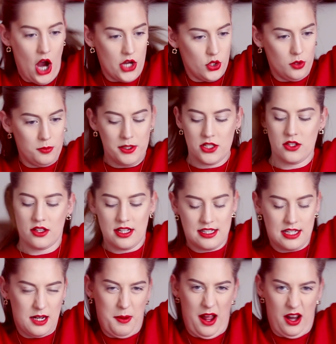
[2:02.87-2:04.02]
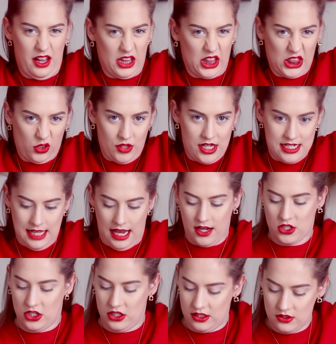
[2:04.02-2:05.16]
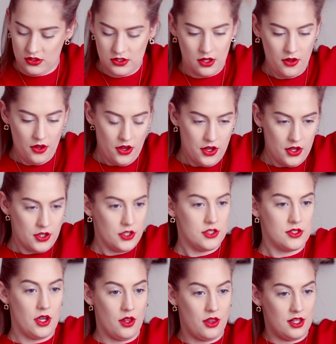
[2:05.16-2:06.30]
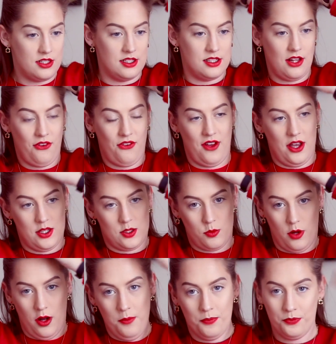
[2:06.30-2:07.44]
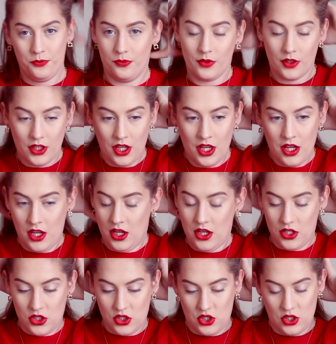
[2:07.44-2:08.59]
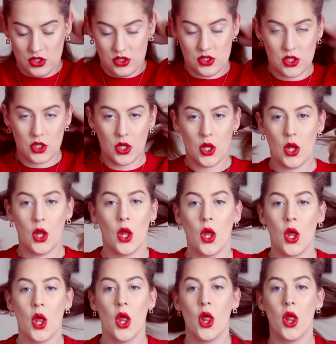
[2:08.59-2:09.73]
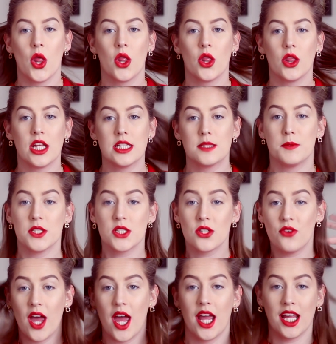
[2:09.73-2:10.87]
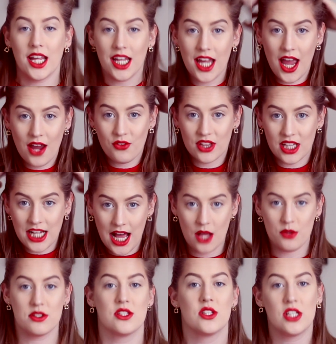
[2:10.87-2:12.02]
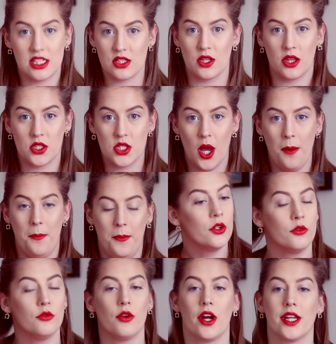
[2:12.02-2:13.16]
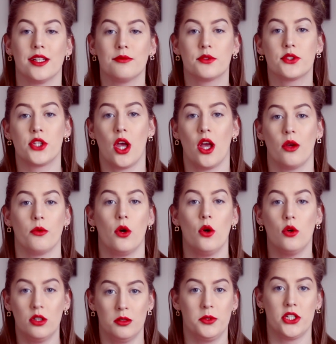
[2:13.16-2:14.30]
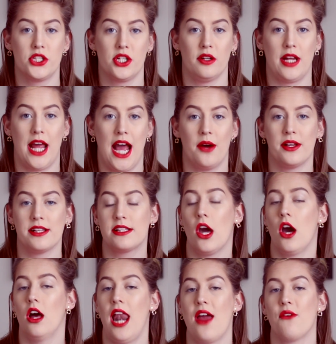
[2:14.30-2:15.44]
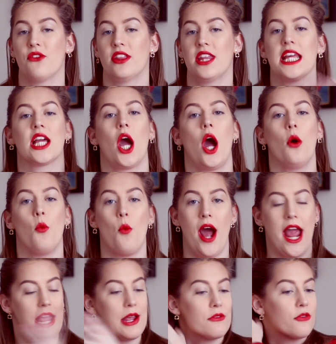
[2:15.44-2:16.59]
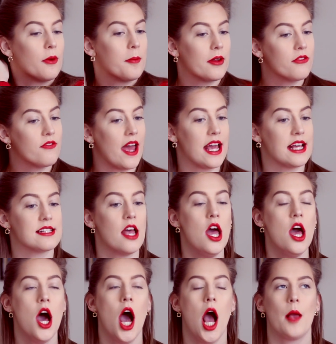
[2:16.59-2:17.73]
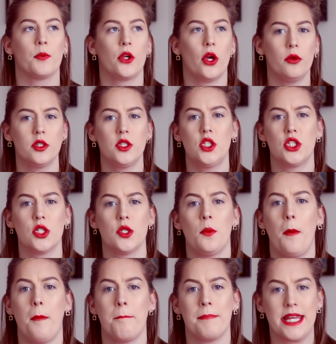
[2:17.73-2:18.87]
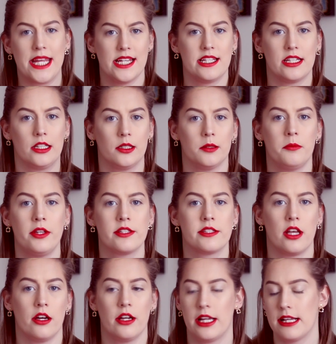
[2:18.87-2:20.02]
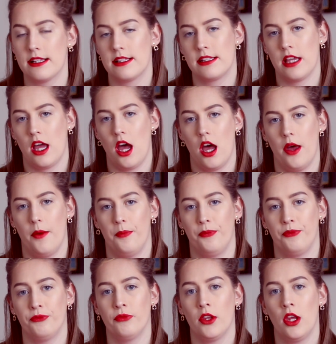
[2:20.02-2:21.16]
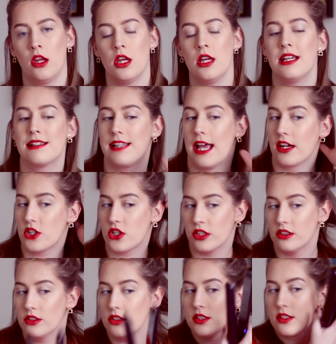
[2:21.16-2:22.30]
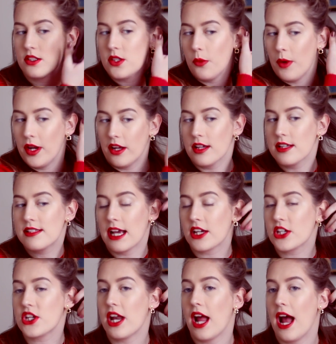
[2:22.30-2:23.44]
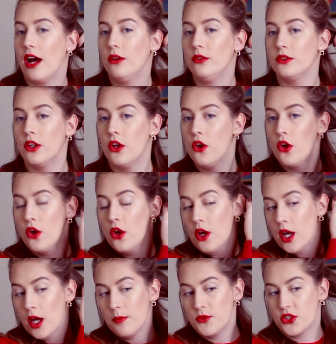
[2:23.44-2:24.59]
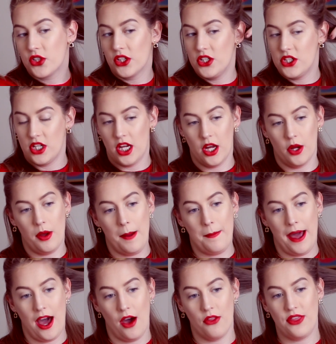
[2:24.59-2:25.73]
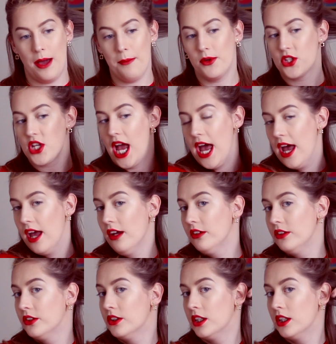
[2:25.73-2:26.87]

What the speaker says: I normally do this in about like 3 sections, so this is the first one. It's just these bits of hair here, everything else is at the top. Right, so all I'm going to do now is curl everything away from my face. I'm going to do medium size sections, so when I section it out, I'm just going to do about that much hair.